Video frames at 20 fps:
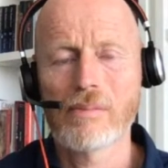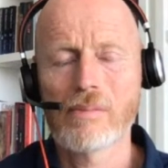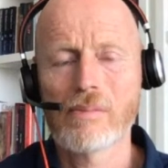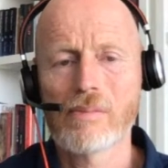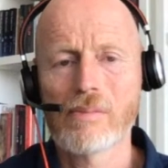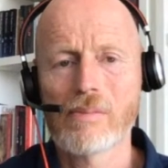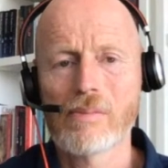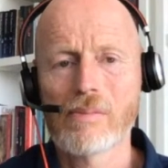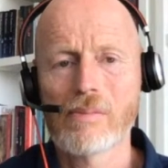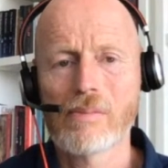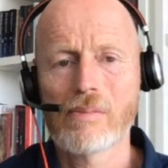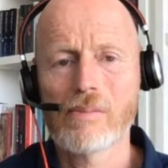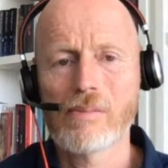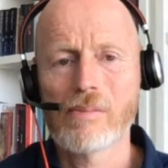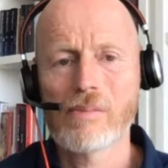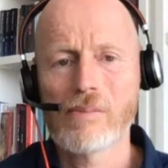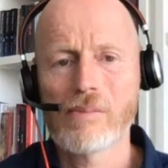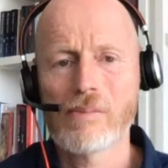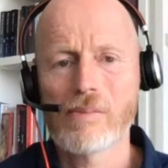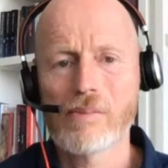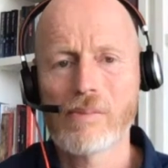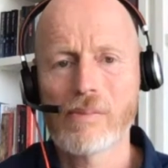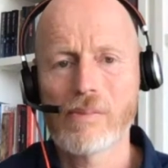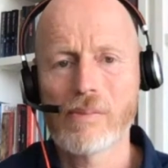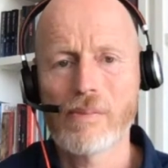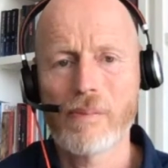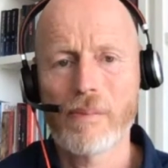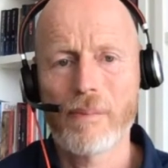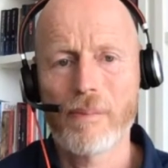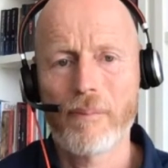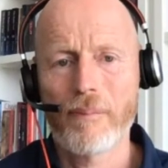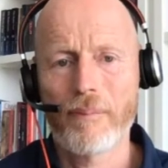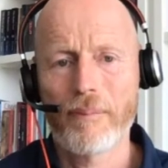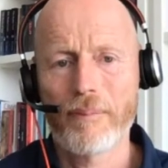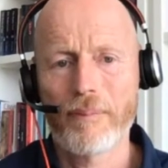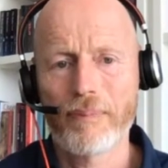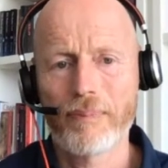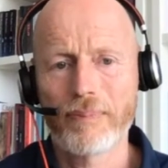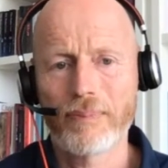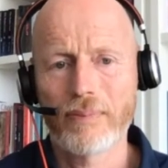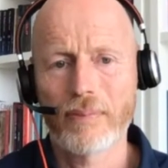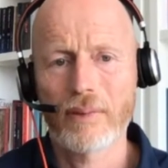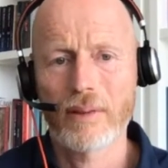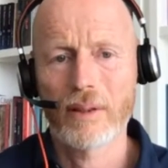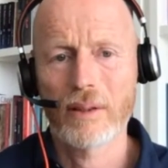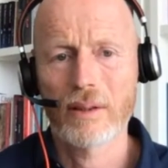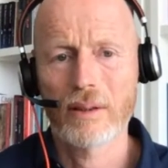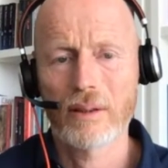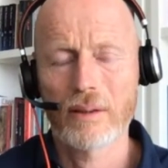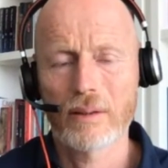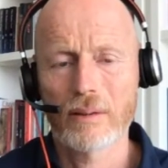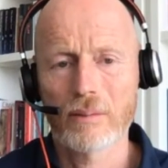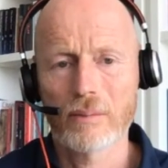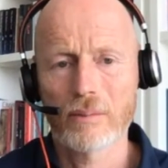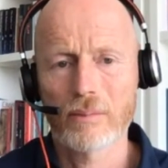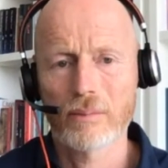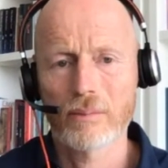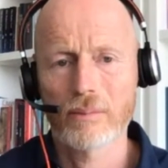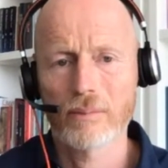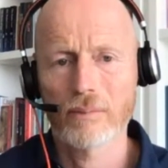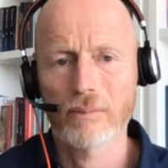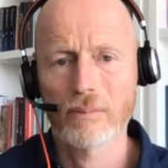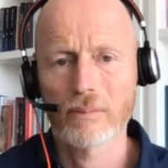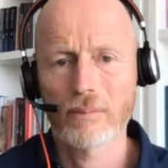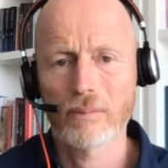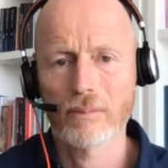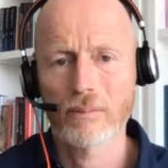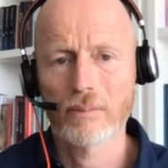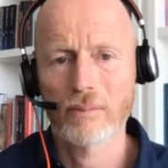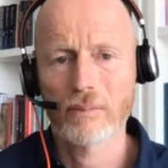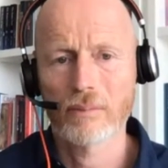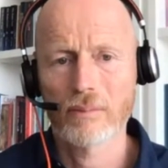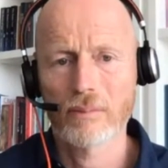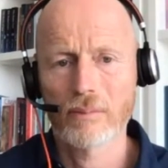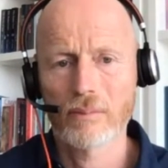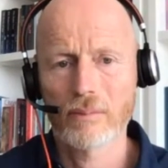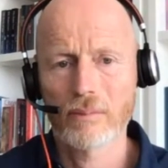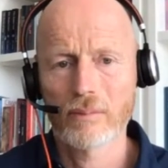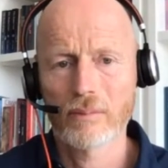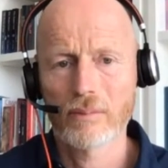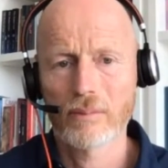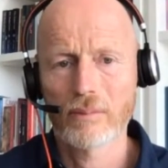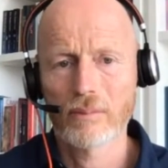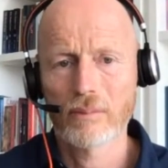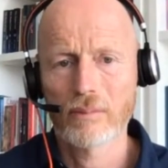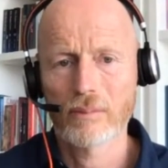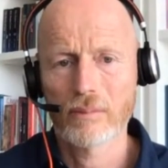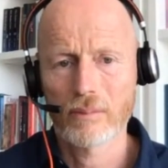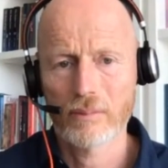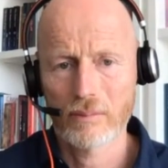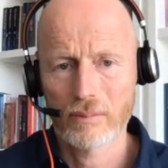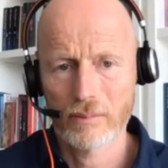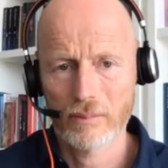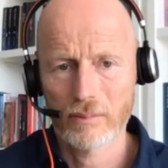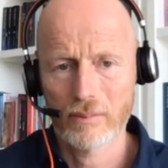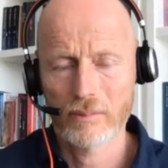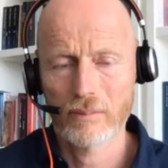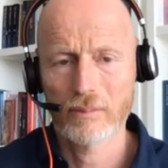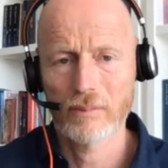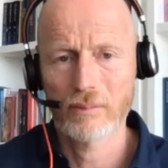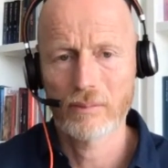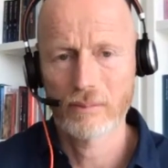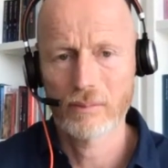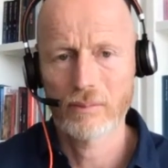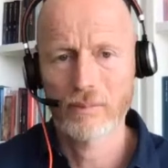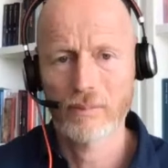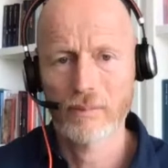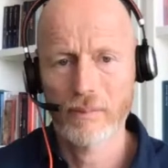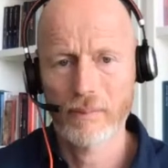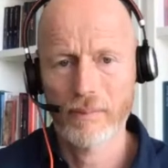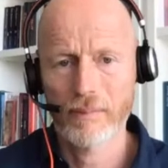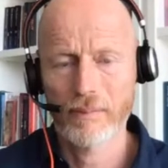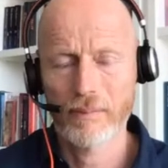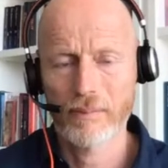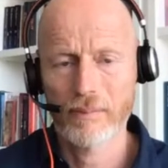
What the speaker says: (not speaking)